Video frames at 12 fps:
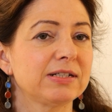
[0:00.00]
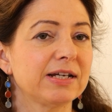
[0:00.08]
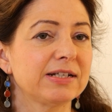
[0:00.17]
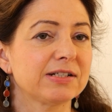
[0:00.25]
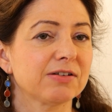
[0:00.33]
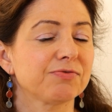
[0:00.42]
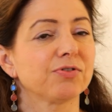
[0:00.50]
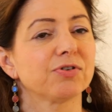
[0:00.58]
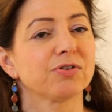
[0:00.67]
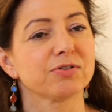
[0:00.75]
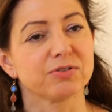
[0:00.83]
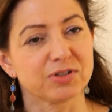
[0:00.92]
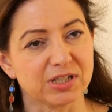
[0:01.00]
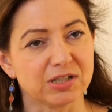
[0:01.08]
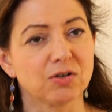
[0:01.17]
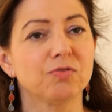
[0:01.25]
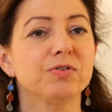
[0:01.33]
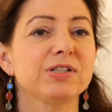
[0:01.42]
data for de
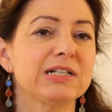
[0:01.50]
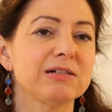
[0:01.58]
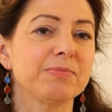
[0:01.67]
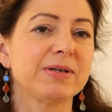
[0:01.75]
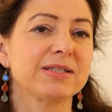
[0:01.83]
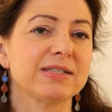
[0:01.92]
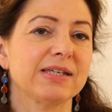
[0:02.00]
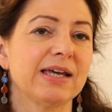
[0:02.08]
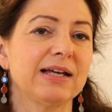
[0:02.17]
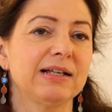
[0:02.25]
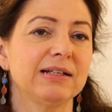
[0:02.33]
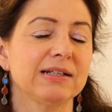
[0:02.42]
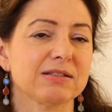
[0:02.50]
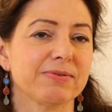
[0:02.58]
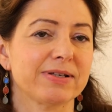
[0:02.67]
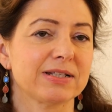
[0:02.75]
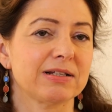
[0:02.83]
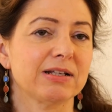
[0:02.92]
novo DLBCL as
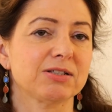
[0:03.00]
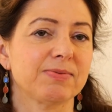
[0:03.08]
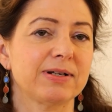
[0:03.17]
well as,